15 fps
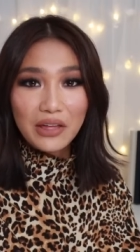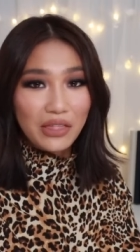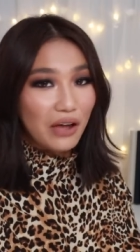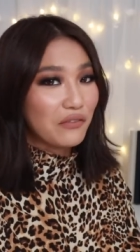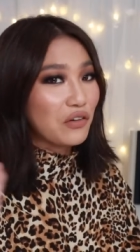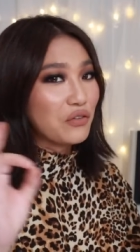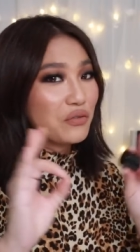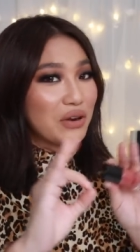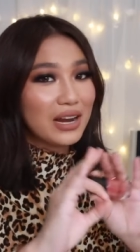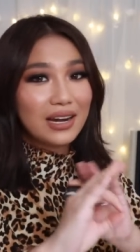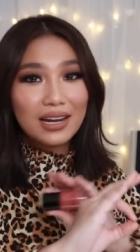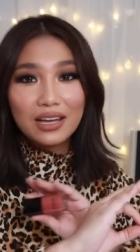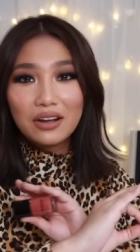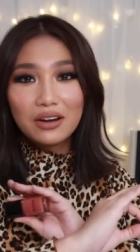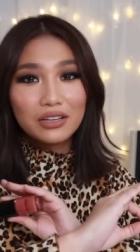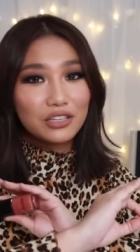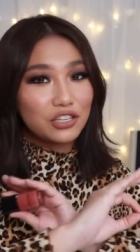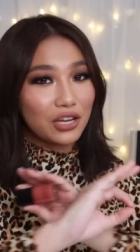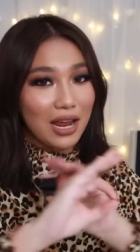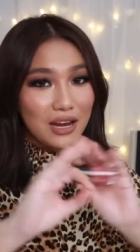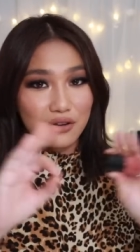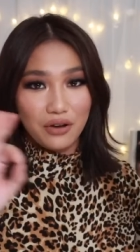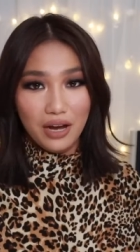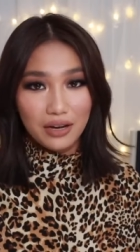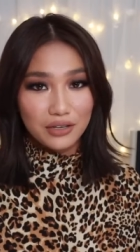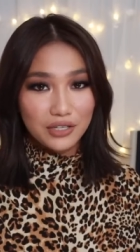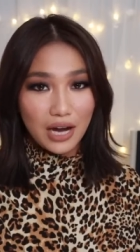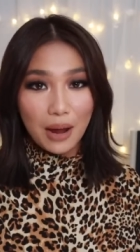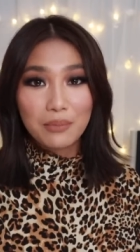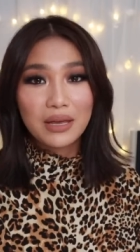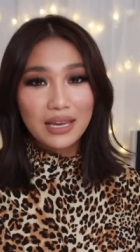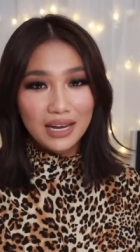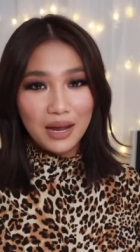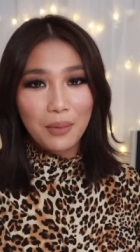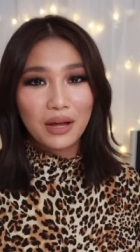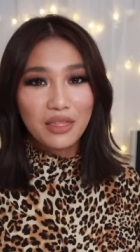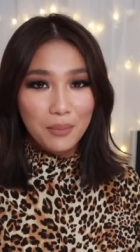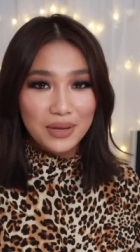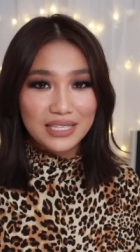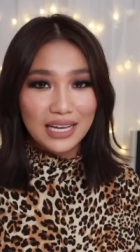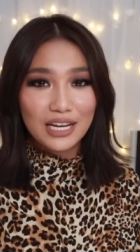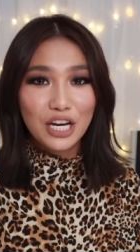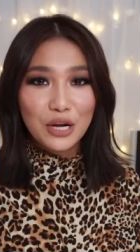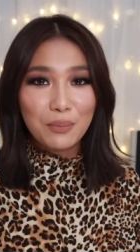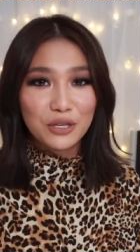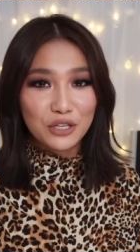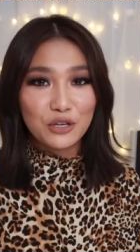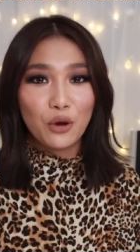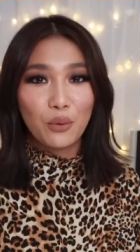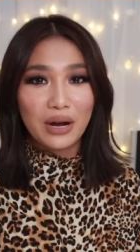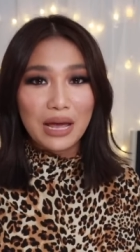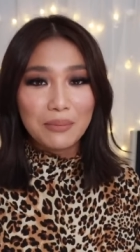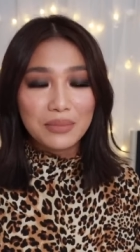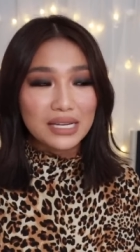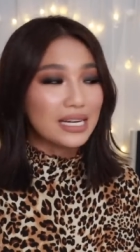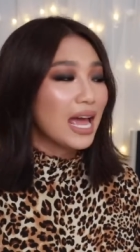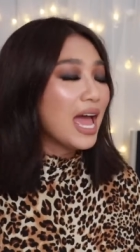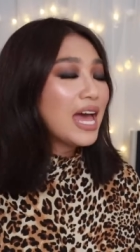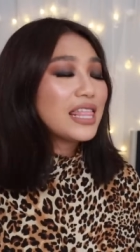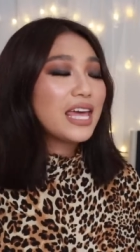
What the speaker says: They have a really good shade range. I'm kidding about the bazillion, but you know what I mean.